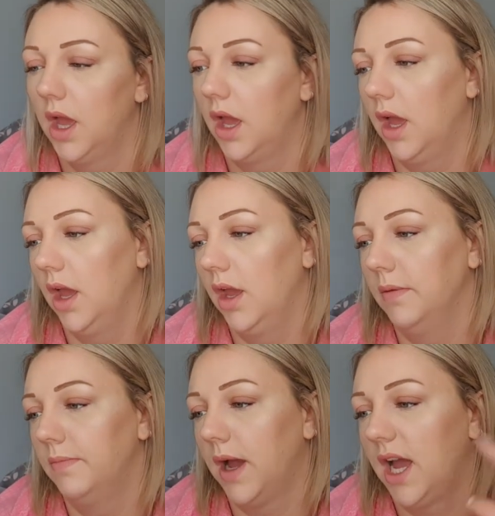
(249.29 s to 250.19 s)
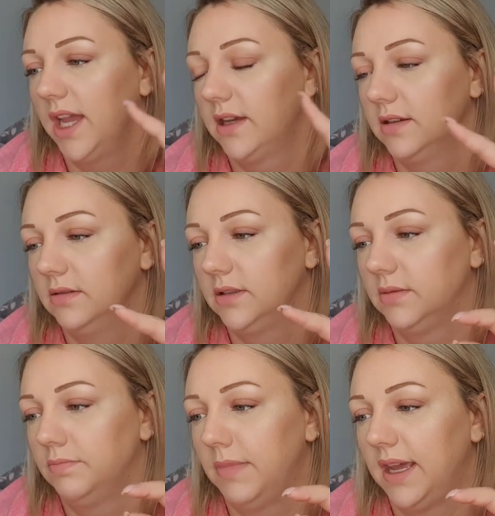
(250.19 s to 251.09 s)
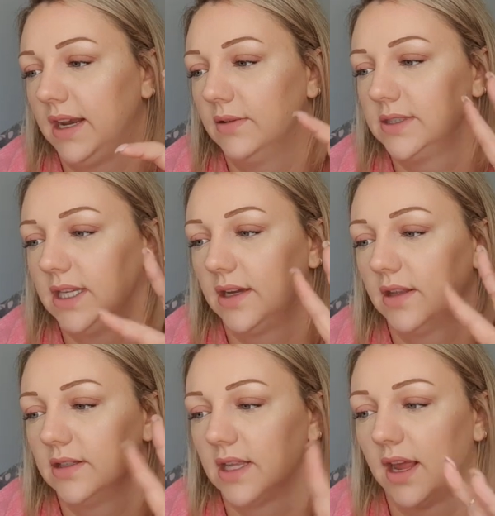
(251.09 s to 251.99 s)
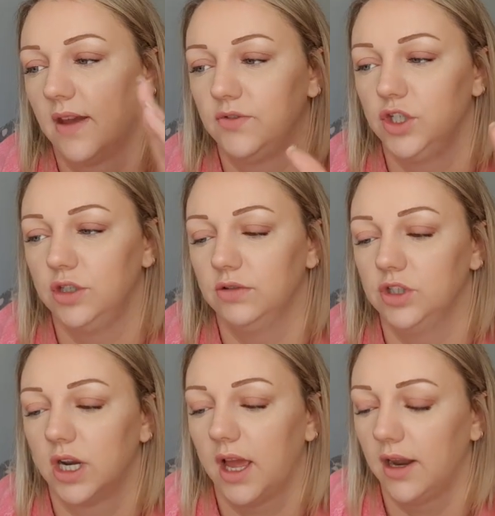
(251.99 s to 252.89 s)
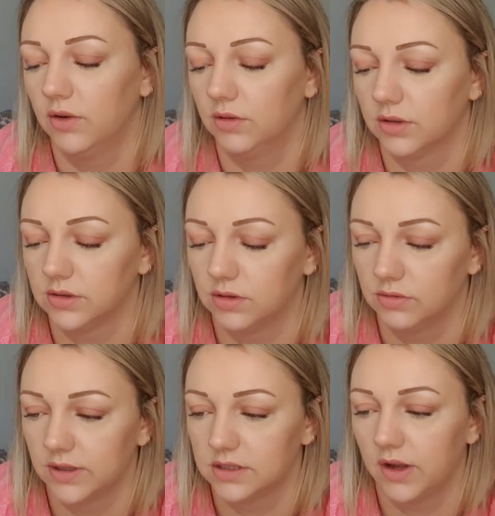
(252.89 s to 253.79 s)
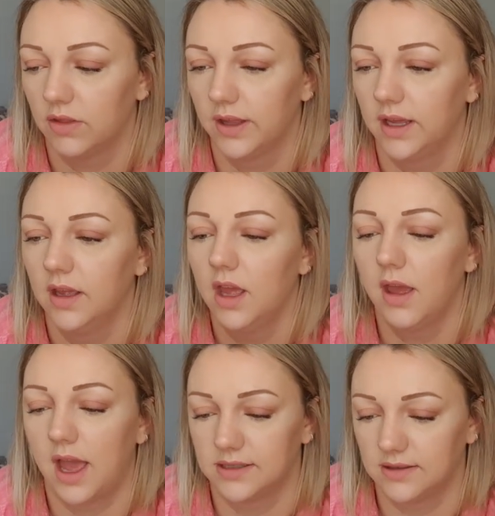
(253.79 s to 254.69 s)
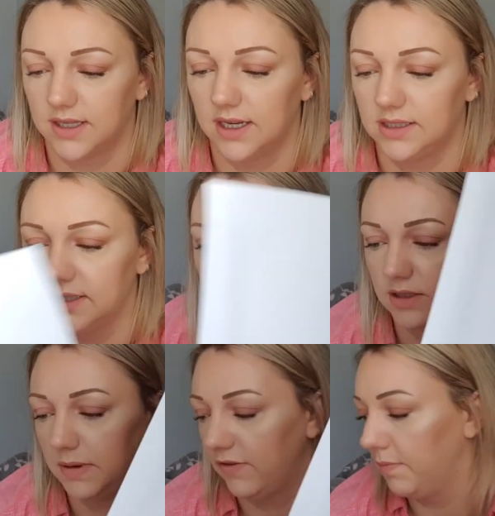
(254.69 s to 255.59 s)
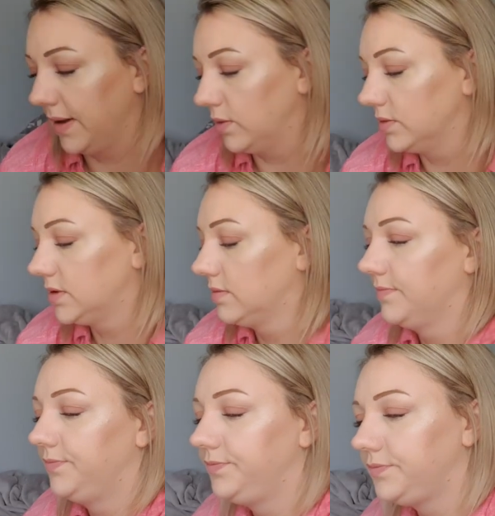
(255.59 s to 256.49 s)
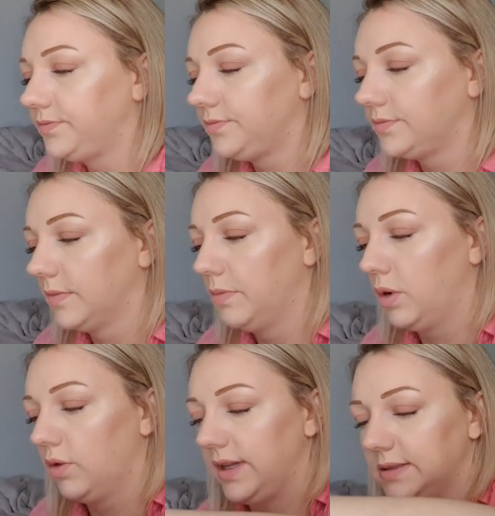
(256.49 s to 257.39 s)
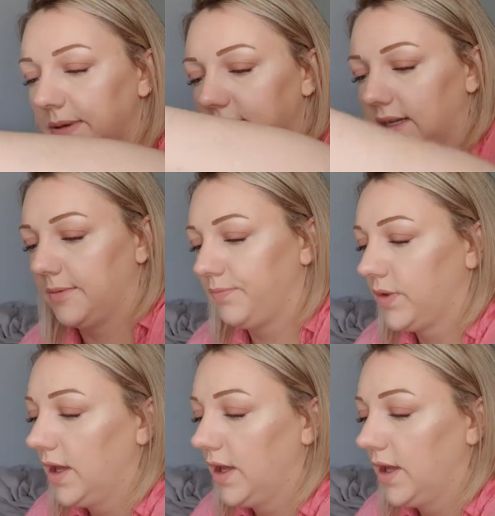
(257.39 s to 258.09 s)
I can make a little sticker that's going to have June, July, and August, and all the rest of it on there. As I said, this is going to be for bills. We'll pull all these bits out.